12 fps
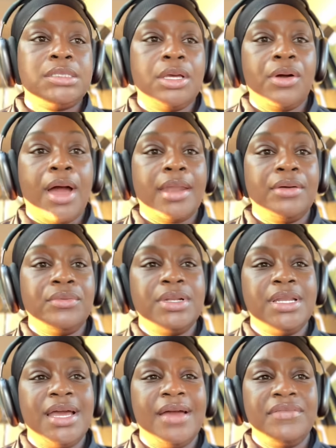so i don't really
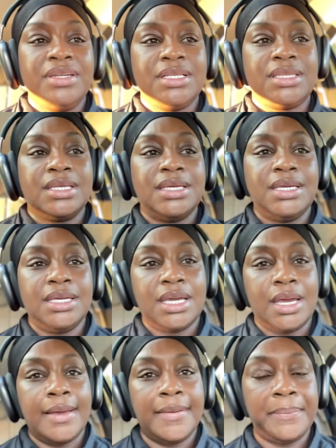have anything
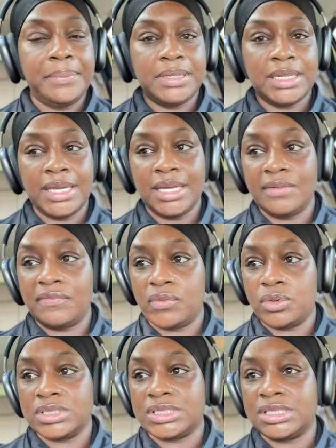planned
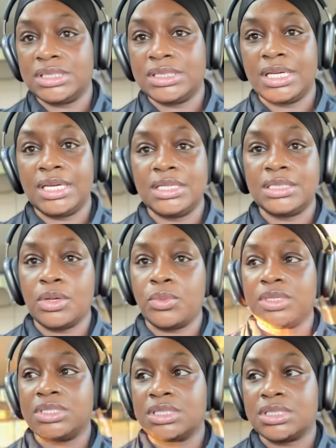for today so we're
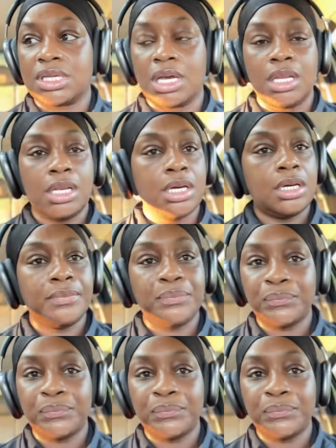just gonna